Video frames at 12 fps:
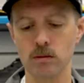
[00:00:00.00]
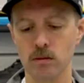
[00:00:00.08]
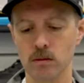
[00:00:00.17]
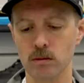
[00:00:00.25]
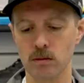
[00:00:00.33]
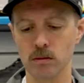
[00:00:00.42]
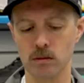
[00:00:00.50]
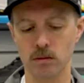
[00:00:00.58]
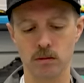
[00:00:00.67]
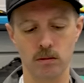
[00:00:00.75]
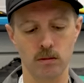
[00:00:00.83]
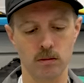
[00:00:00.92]

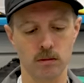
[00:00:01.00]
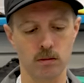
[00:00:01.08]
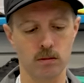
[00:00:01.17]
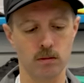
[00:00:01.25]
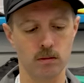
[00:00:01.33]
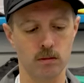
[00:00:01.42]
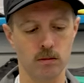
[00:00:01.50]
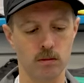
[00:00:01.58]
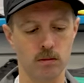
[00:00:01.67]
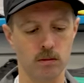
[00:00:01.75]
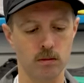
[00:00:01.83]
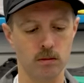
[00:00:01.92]

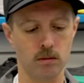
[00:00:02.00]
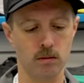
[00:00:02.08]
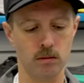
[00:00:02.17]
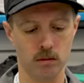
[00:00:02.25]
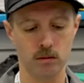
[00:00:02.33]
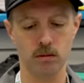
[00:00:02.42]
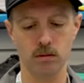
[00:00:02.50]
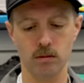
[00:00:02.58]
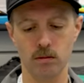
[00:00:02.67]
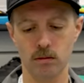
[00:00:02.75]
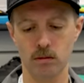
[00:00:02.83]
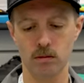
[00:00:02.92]

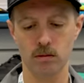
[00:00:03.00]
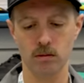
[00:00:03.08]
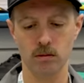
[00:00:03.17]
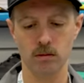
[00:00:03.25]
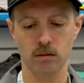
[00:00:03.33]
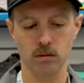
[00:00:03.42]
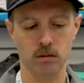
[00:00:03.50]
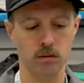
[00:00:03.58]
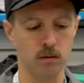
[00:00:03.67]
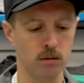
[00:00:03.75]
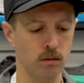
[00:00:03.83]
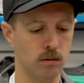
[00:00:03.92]

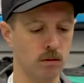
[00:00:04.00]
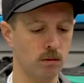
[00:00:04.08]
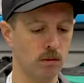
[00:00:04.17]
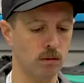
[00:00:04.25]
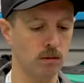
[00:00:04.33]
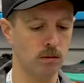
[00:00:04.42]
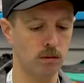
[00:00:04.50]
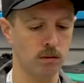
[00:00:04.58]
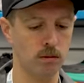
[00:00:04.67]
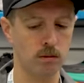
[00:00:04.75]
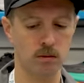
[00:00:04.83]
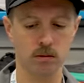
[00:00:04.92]

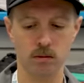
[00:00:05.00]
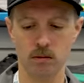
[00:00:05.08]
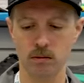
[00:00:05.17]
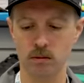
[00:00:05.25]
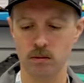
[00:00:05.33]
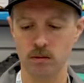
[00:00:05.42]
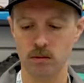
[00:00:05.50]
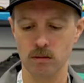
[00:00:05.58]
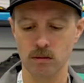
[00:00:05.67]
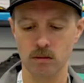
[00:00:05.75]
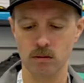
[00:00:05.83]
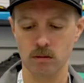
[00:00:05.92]

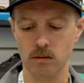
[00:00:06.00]
This person isn't speaking.